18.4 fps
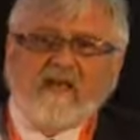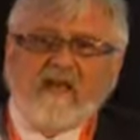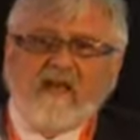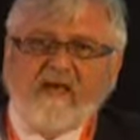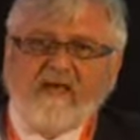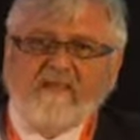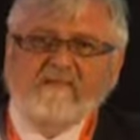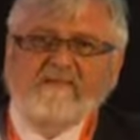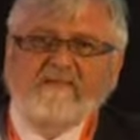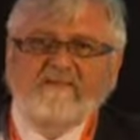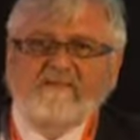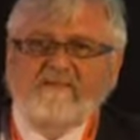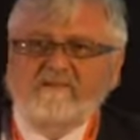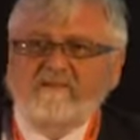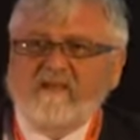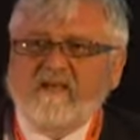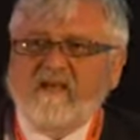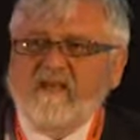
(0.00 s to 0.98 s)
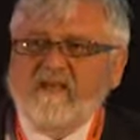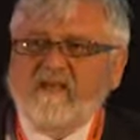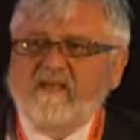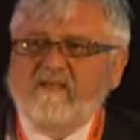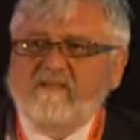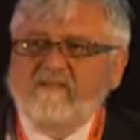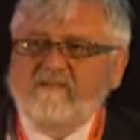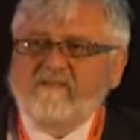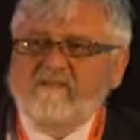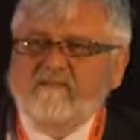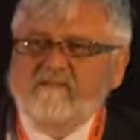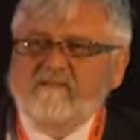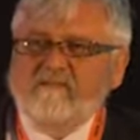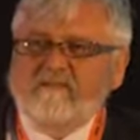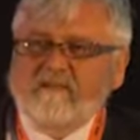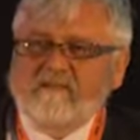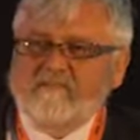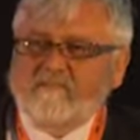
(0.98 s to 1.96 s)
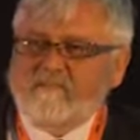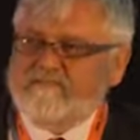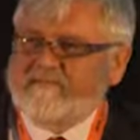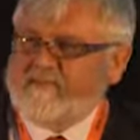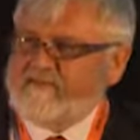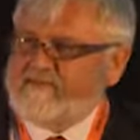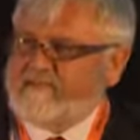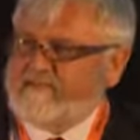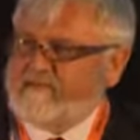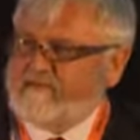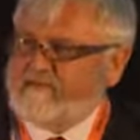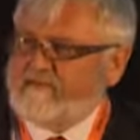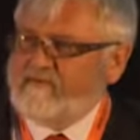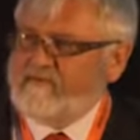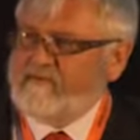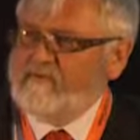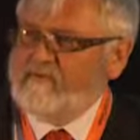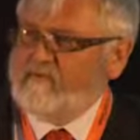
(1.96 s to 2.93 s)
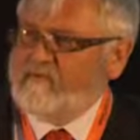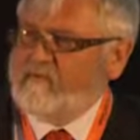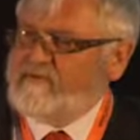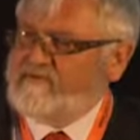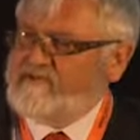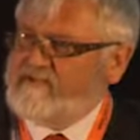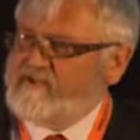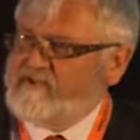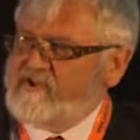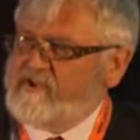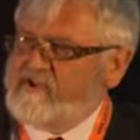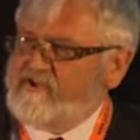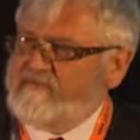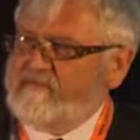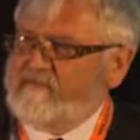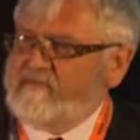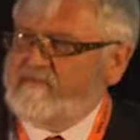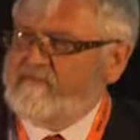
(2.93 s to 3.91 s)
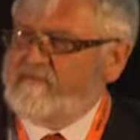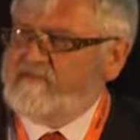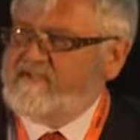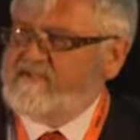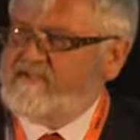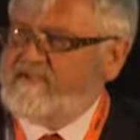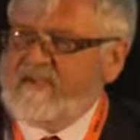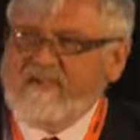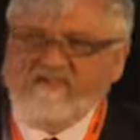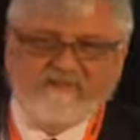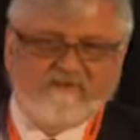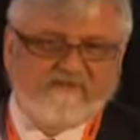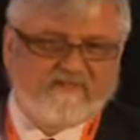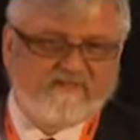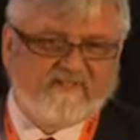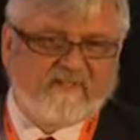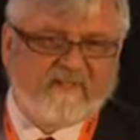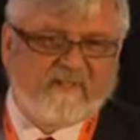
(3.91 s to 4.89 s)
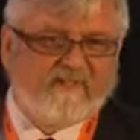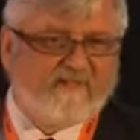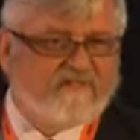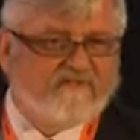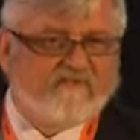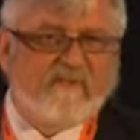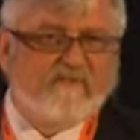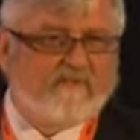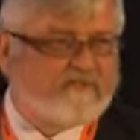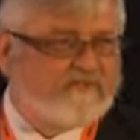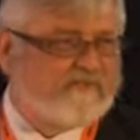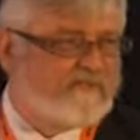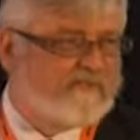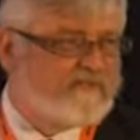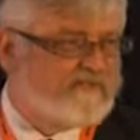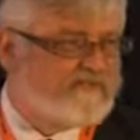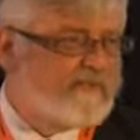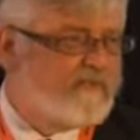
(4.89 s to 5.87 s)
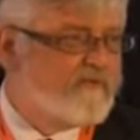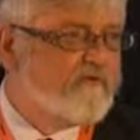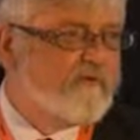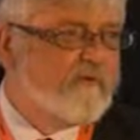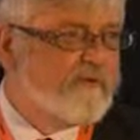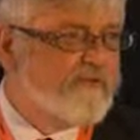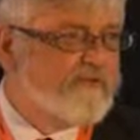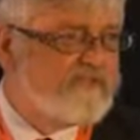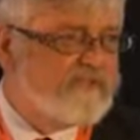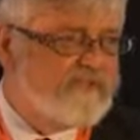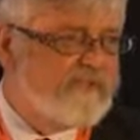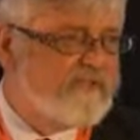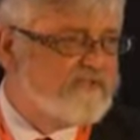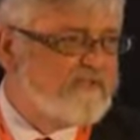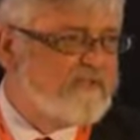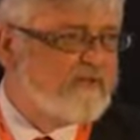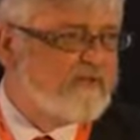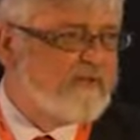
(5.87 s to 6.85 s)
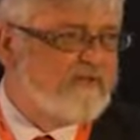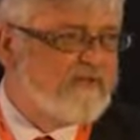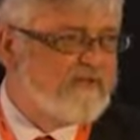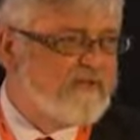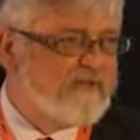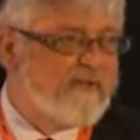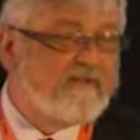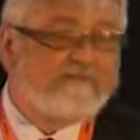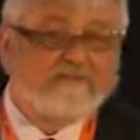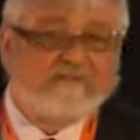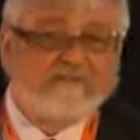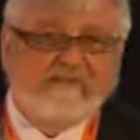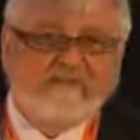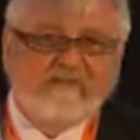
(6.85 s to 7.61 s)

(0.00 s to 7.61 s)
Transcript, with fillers: And uh, the professor who was in charge of all of this had to resign. His reputation's in ruins. He has no career left.